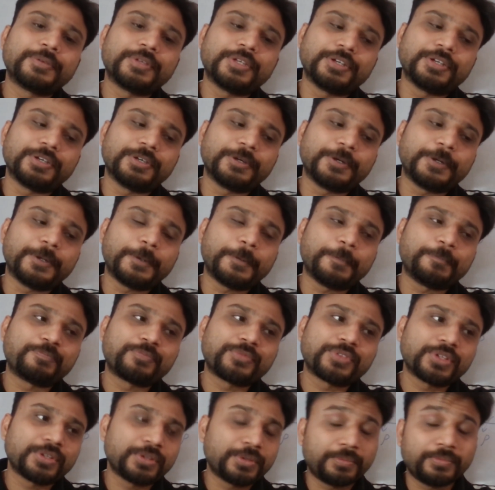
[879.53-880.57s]
uh,
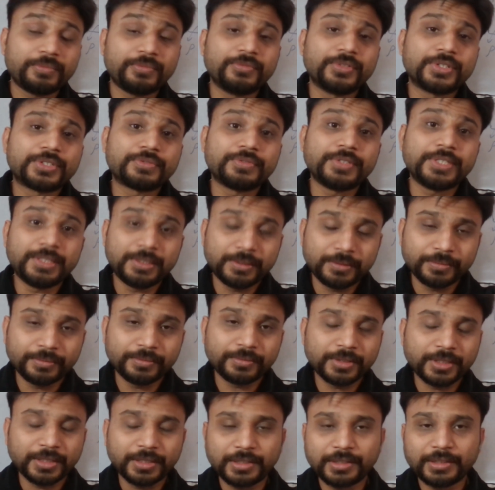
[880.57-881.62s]
which will
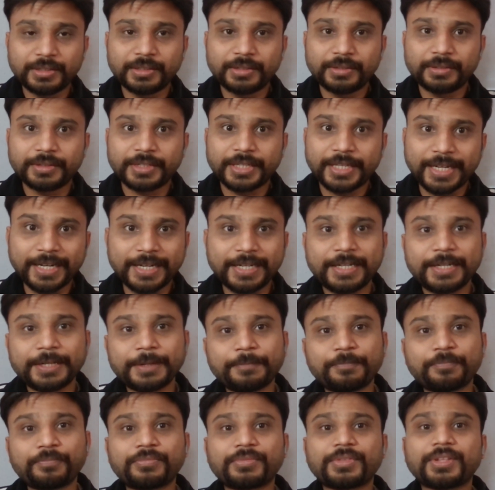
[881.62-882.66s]
get
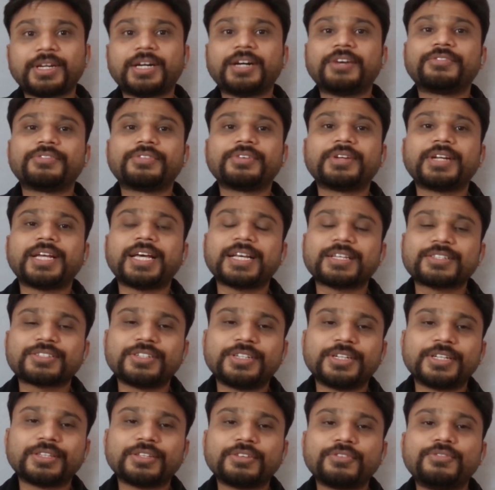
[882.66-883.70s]
after
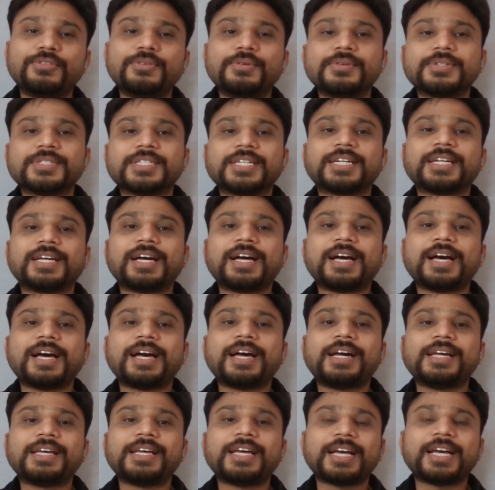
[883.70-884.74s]
accelerating the fluids at a
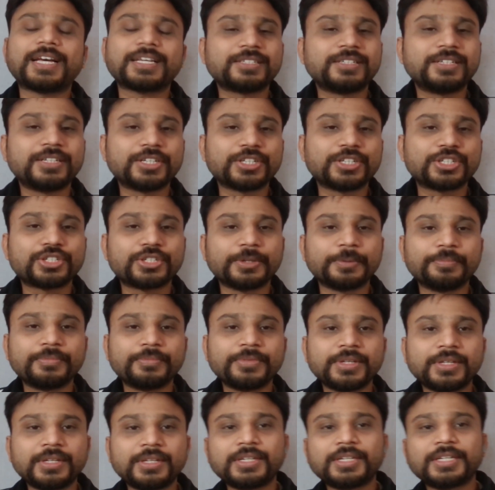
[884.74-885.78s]
high acceleration,
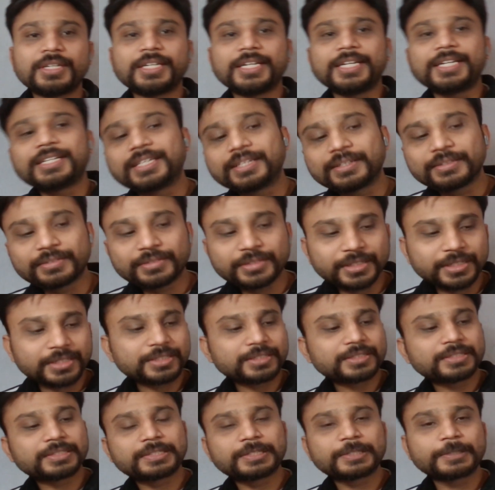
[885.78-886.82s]
it gives
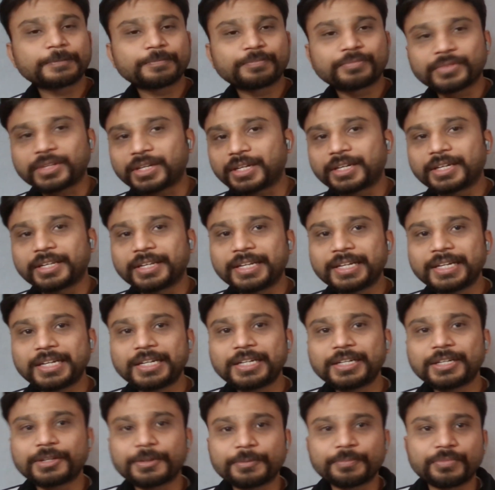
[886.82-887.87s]
us a
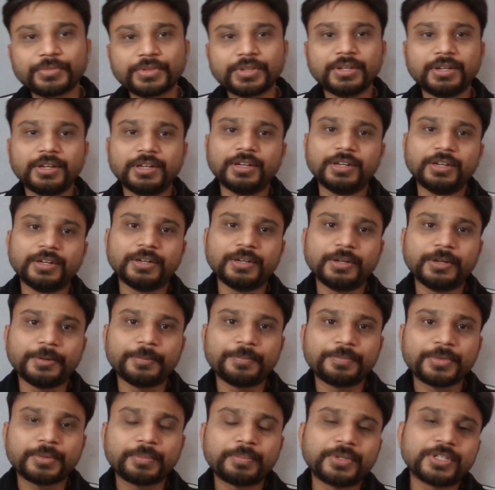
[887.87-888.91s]
great
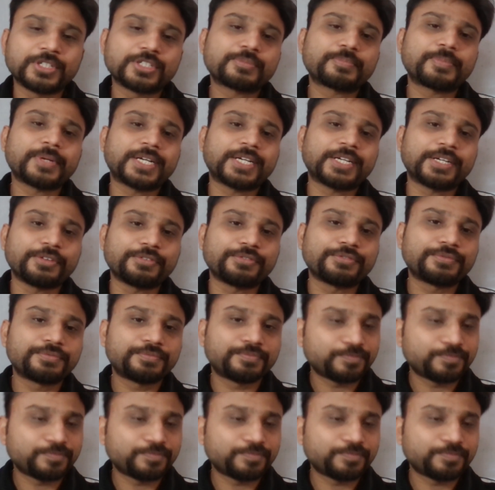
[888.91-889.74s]
perspective.